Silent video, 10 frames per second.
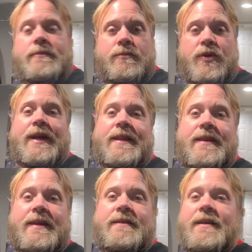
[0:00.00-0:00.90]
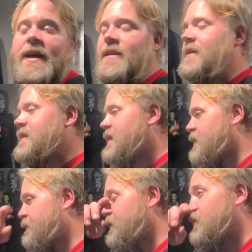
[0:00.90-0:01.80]
we'll get there. I'd like to get
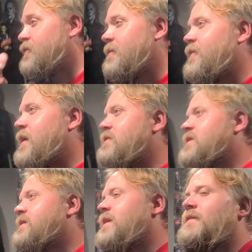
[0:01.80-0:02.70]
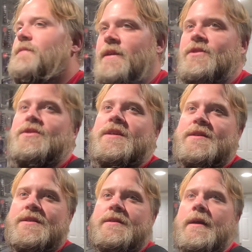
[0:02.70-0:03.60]
a few of them. If I was to think of
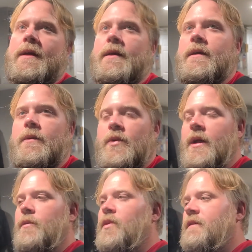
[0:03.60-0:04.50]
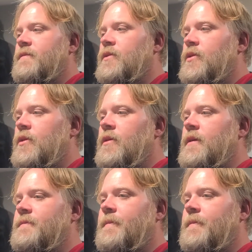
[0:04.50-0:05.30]
Laserdiscs and what I'd want for horror,